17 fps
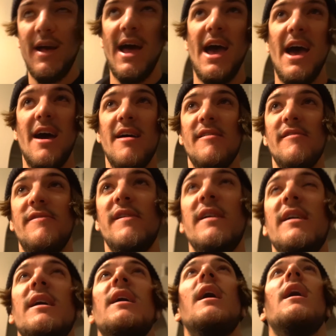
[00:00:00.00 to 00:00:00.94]
have,
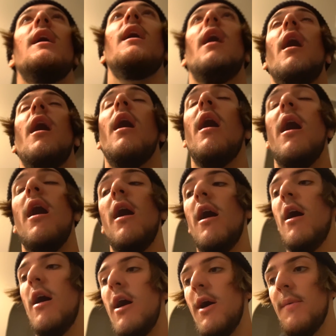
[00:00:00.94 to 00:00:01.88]

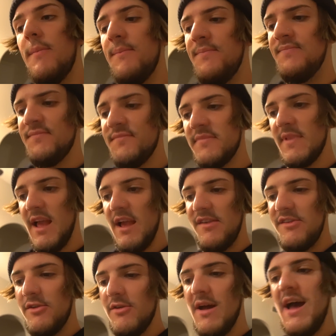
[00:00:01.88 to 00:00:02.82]
um, I
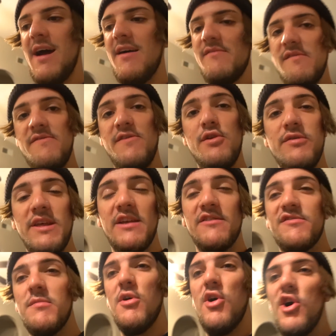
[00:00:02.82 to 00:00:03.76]
still have a few
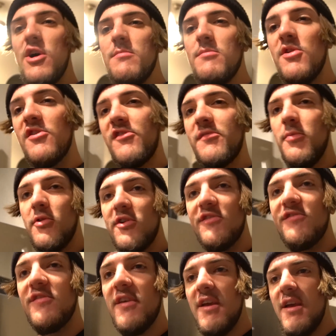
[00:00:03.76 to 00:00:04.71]
things from Hard
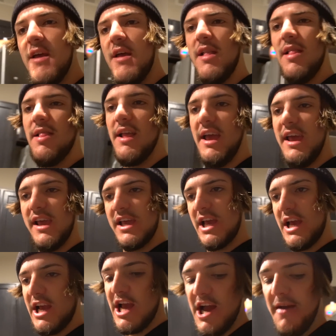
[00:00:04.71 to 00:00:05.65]
Motorsports. Like
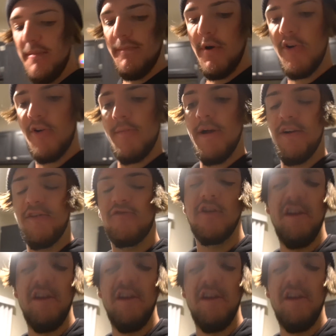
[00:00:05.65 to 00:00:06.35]
I got motor mounts,